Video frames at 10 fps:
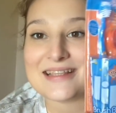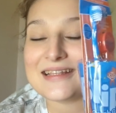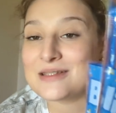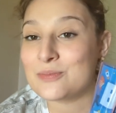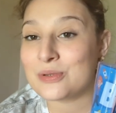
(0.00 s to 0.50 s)

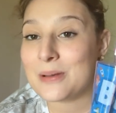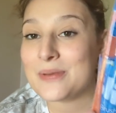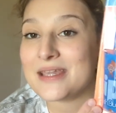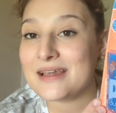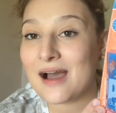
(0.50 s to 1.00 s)
this
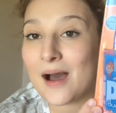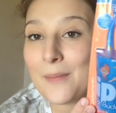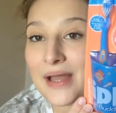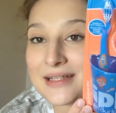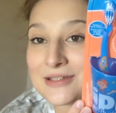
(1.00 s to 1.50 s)
Blippi
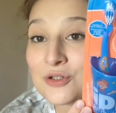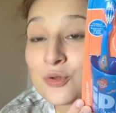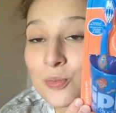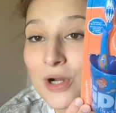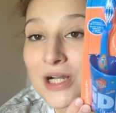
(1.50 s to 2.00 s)
cup and
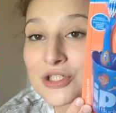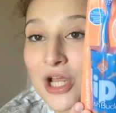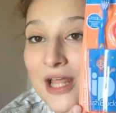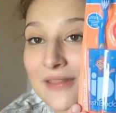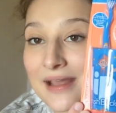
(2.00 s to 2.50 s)
toothbrush
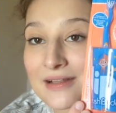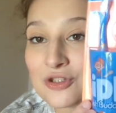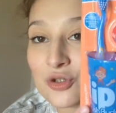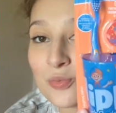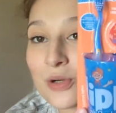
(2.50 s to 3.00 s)
and like
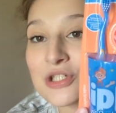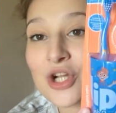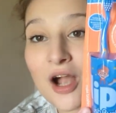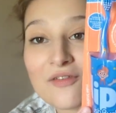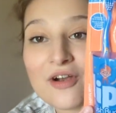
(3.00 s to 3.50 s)
toothbrush
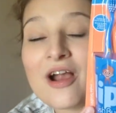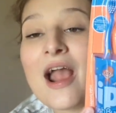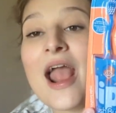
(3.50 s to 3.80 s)
cover.